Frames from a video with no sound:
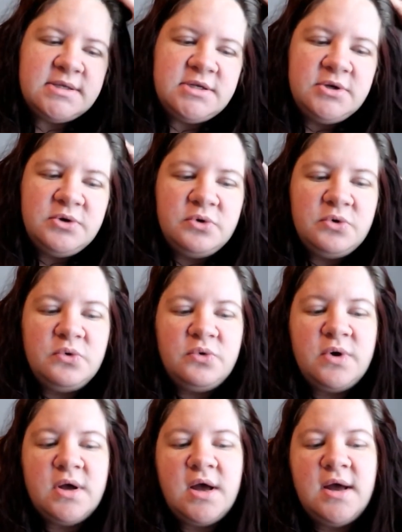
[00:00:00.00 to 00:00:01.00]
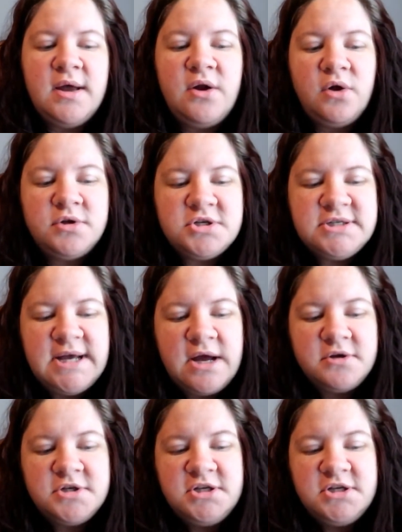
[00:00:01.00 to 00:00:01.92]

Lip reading: to an ultrasound,